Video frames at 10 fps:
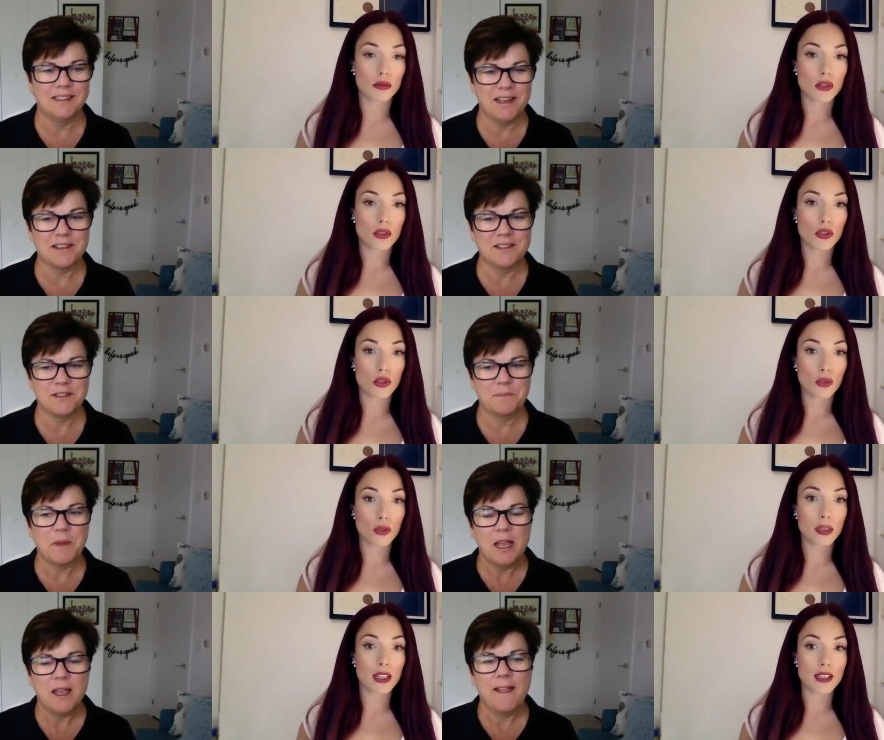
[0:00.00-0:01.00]
Speaker 1: yes. to be
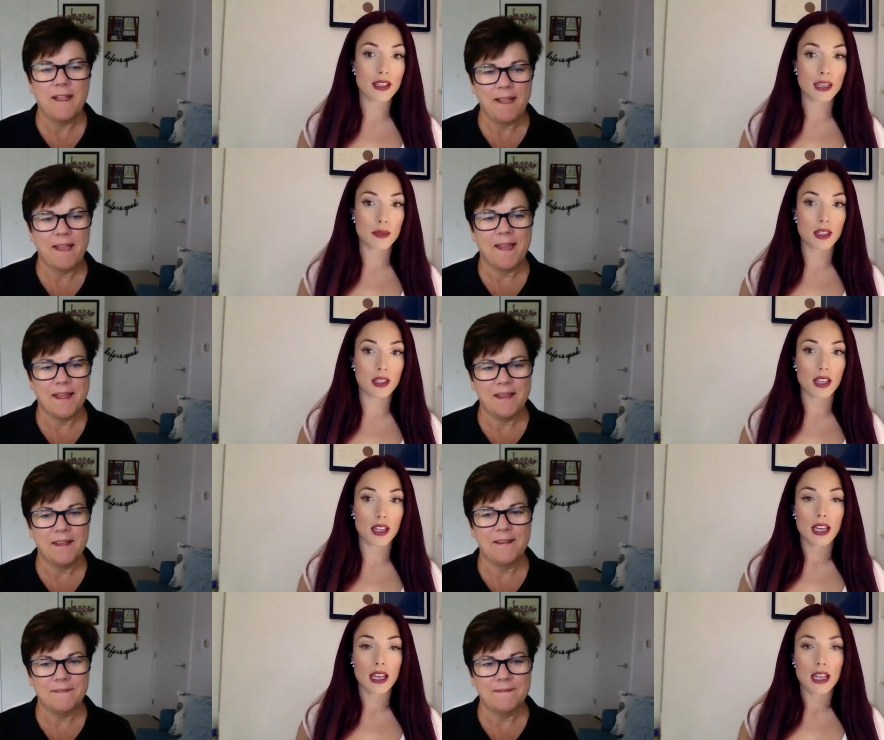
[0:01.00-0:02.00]
accepted
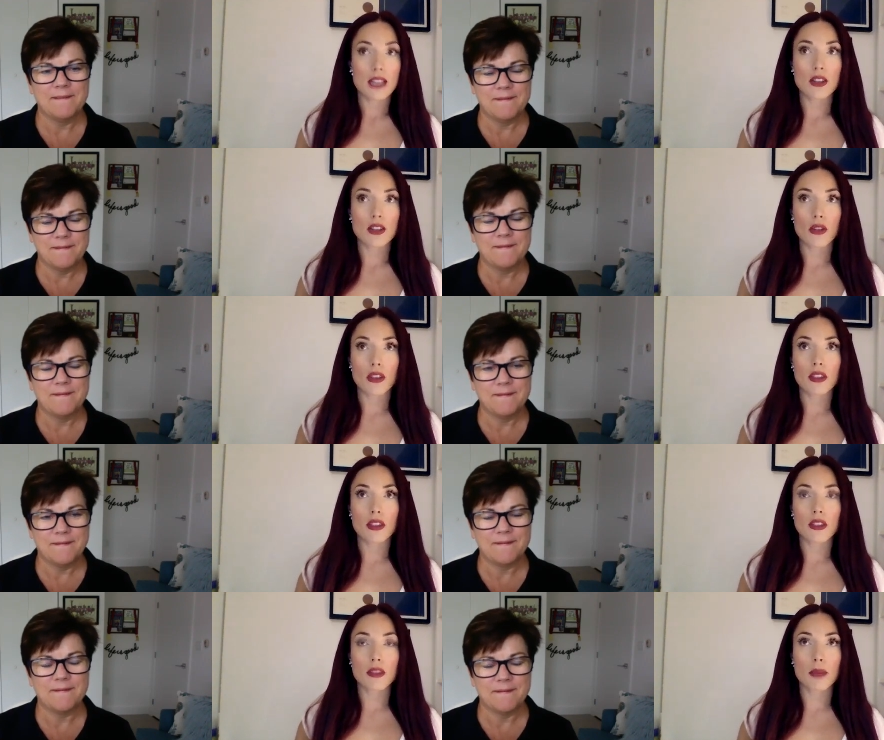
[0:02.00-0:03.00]
so
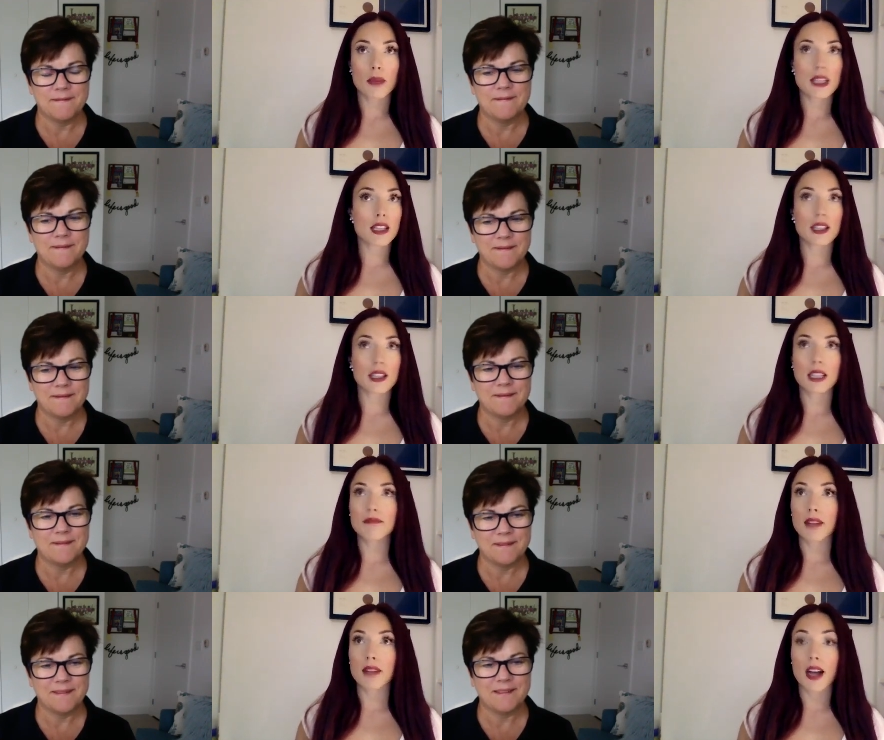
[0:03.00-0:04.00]
basically
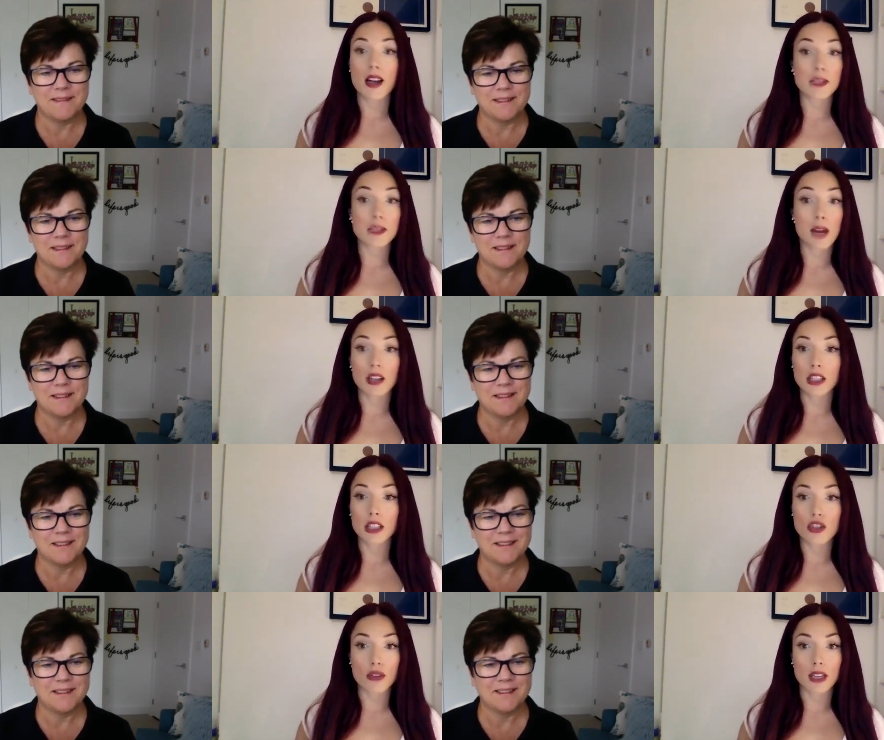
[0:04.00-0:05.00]
uh, a spinal
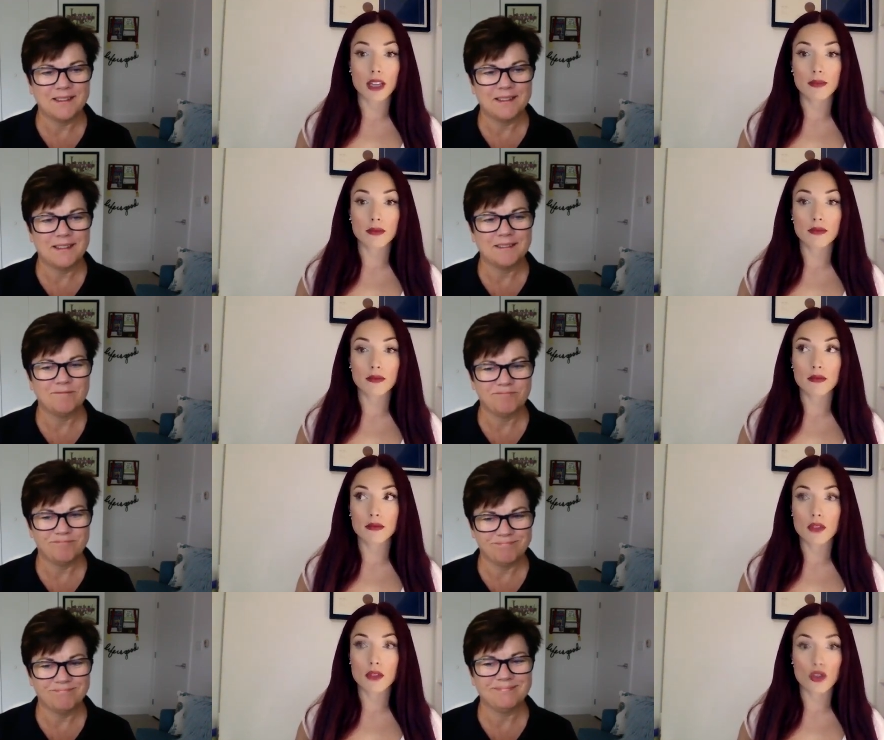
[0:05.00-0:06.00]
injury
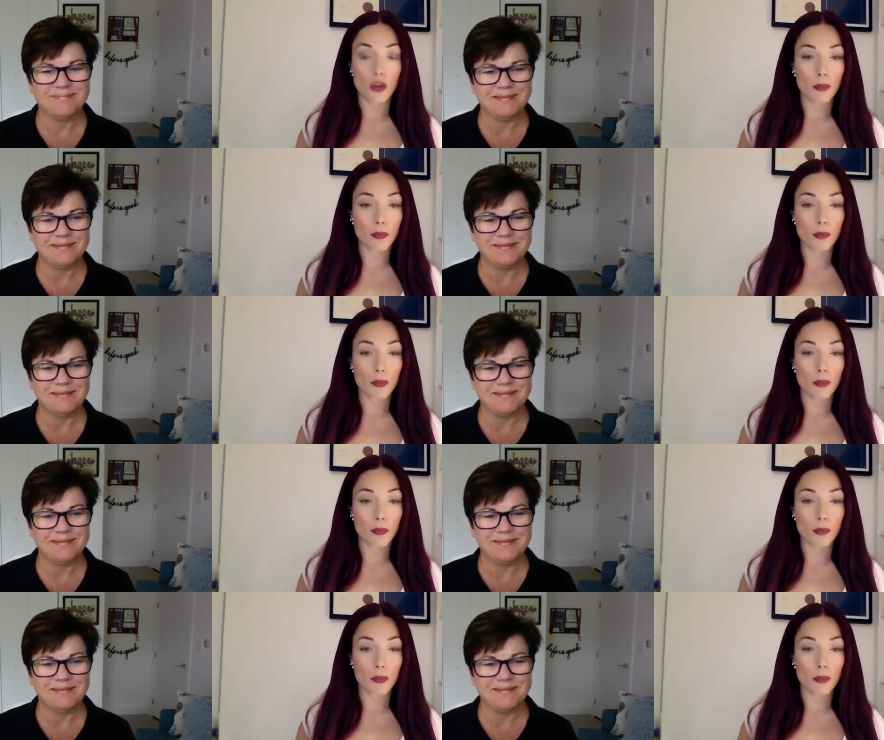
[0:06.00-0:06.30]
stopped me